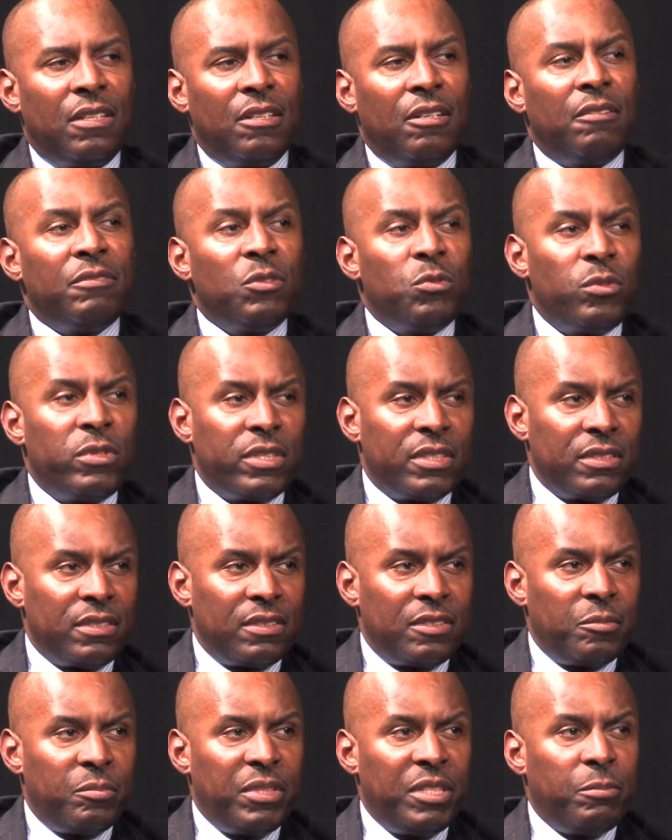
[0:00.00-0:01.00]
of the wardens,
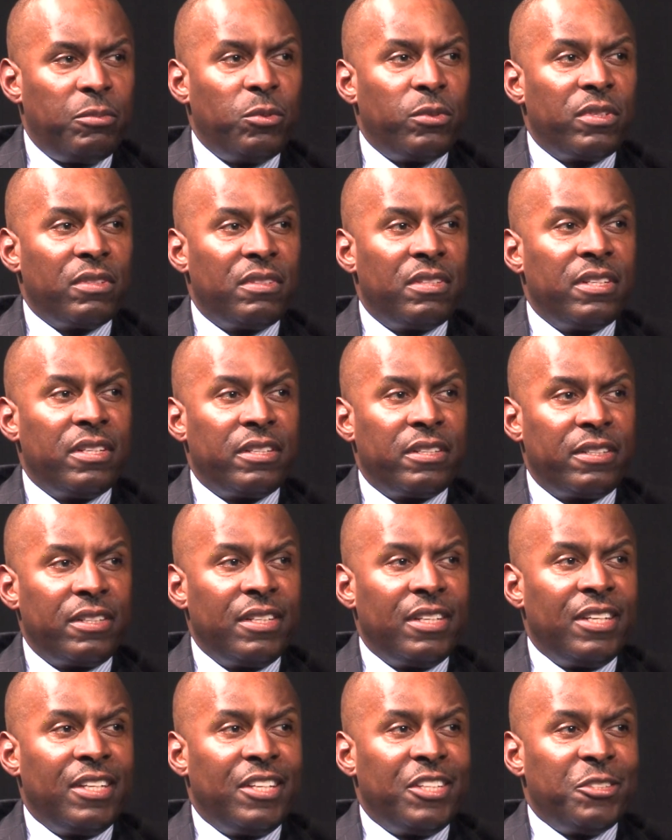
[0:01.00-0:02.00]
the people who are there
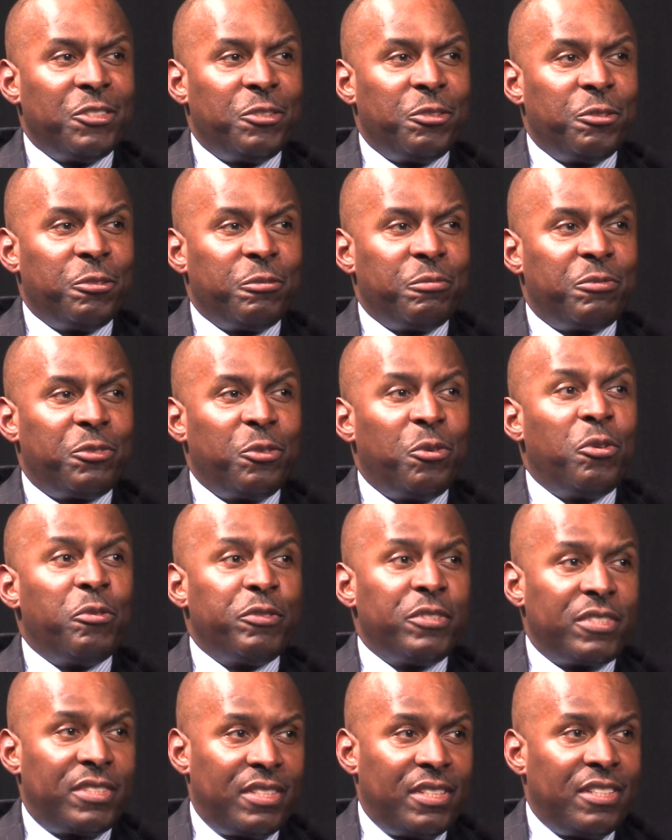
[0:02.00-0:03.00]
to
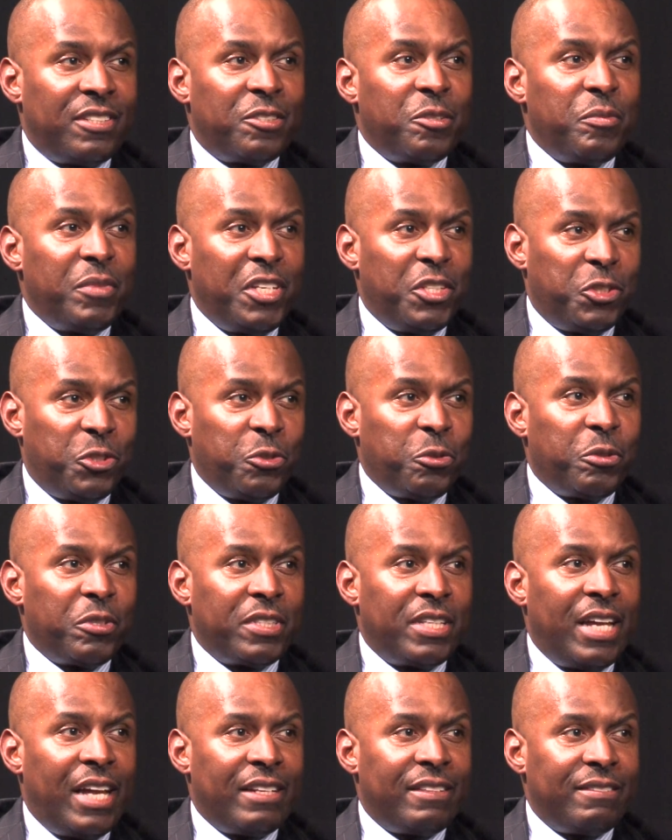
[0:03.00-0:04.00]
oversee, to make sure
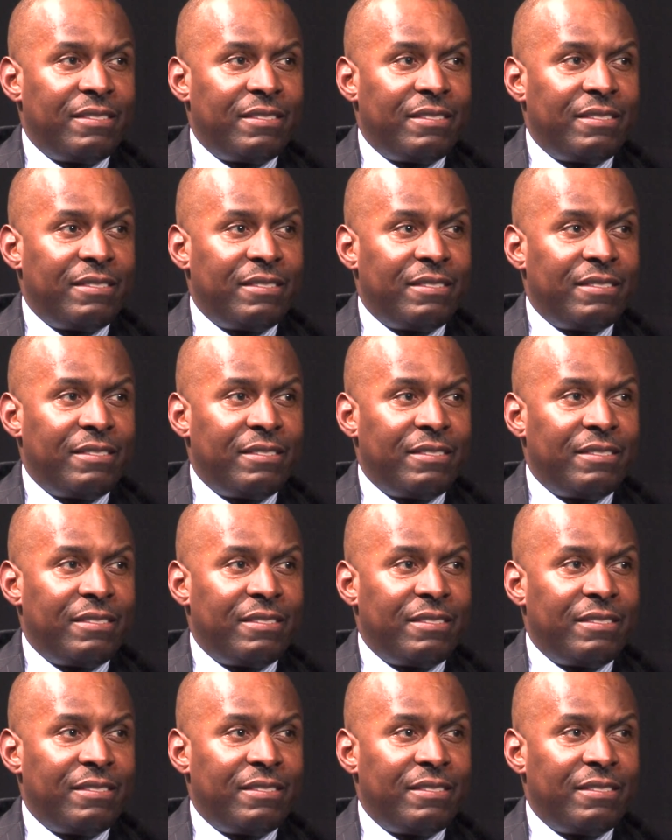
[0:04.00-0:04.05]
that